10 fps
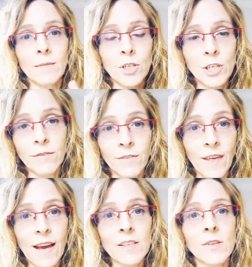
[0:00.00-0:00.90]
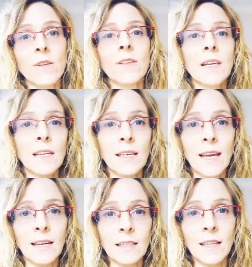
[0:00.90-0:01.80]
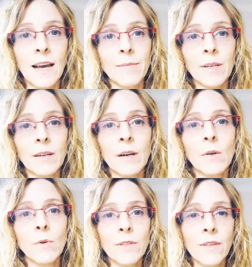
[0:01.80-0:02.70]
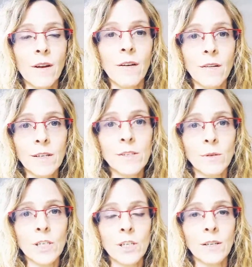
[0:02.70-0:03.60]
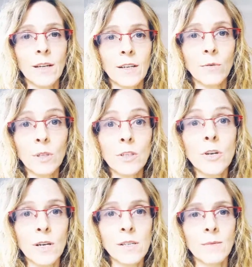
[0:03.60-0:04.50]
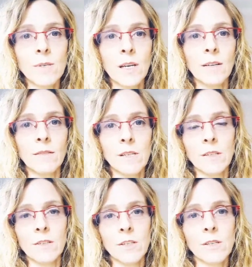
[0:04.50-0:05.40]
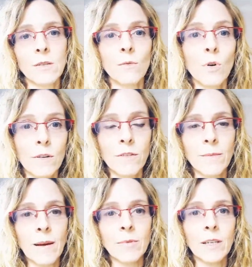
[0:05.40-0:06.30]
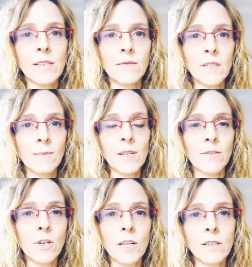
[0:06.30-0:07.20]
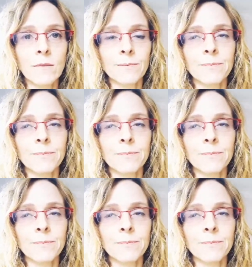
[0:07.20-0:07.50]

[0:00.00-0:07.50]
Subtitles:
shift that so that they can get in alignment with their intuition and really trust themselves and just work from that place of deep self-trust.